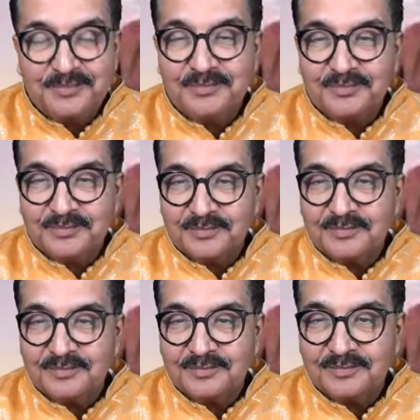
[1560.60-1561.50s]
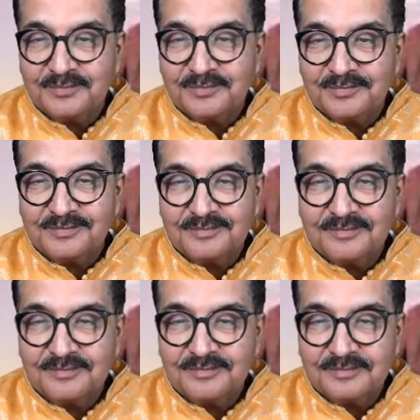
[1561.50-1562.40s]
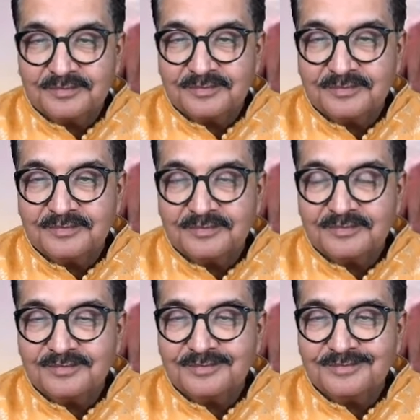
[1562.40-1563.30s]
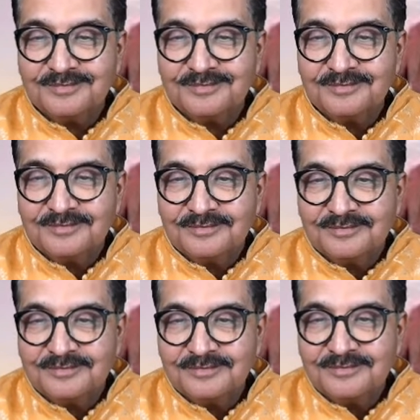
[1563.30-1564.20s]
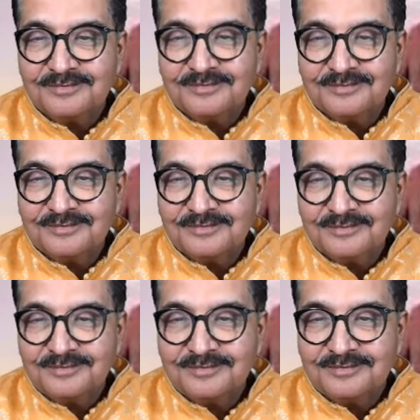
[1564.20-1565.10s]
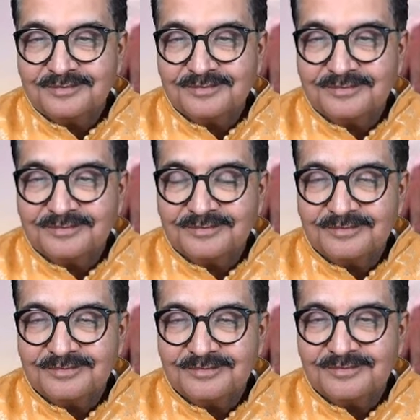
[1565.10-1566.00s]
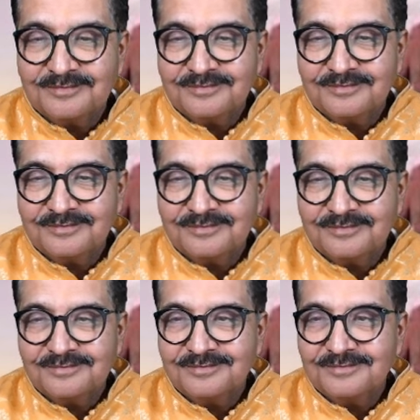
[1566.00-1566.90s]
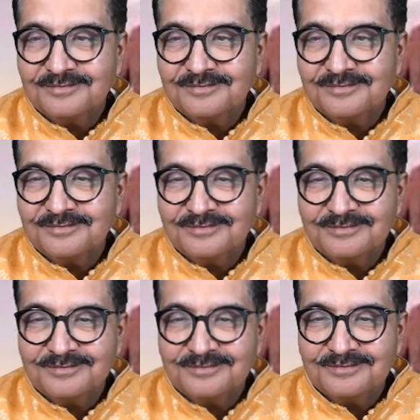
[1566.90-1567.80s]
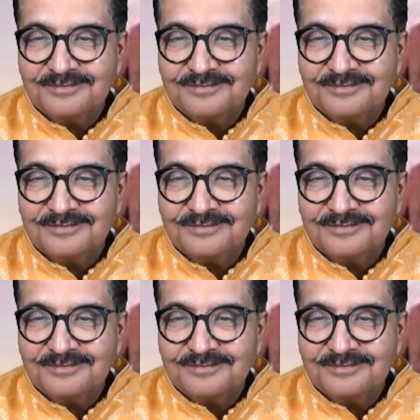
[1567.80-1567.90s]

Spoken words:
This person isn't speaking.